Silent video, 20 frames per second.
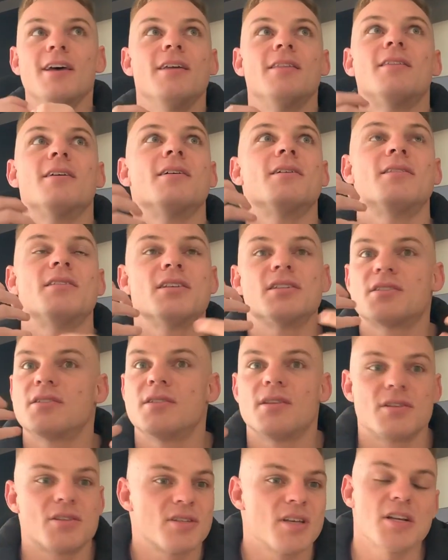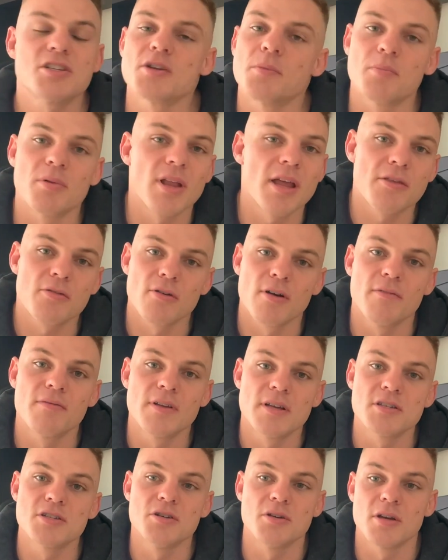there's such a plethora of
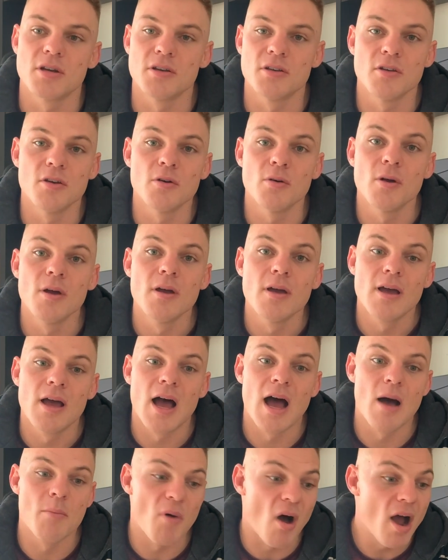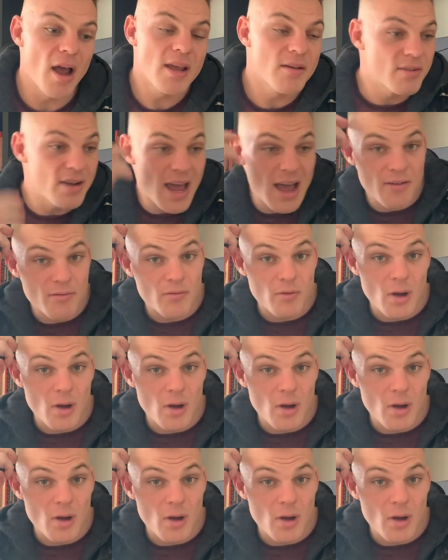things that you can do. I even have